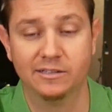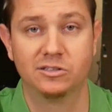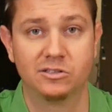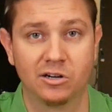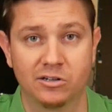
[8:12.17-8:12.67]

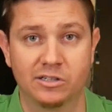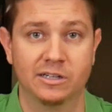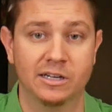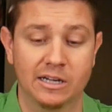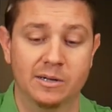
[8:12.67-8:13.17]
start
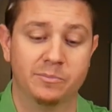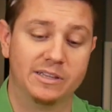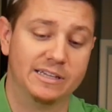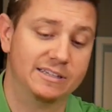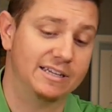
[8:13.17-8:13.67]
to put
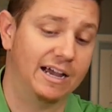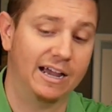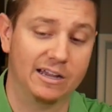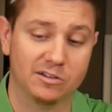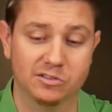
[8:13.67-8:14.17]
these
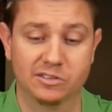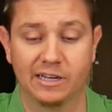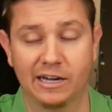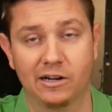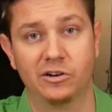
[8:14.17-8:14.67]
tiles
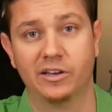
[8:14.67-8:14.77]
down,